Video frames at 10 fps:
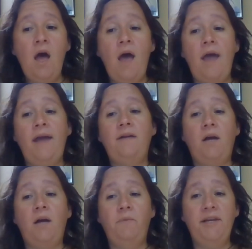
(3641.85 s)
And
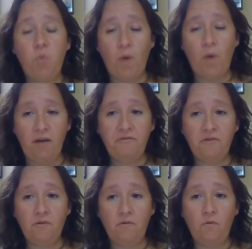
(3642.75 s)
on May 12th,
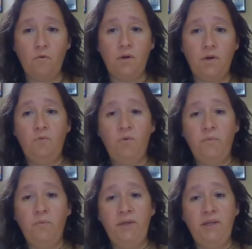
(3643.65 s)
Nora will
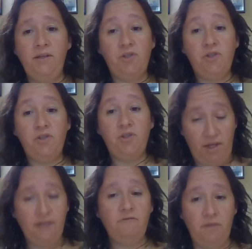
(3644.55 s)
be
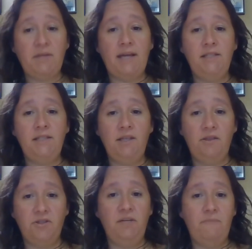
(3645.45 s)
screening the film
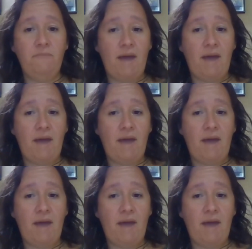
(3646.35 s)
1913 Math